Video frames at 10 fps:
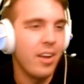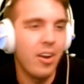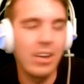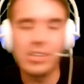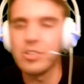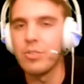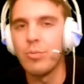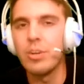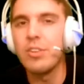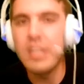All right. So
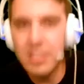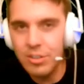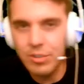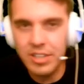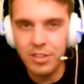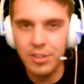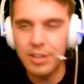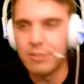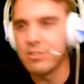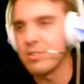what do you need to do to kill
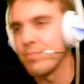those?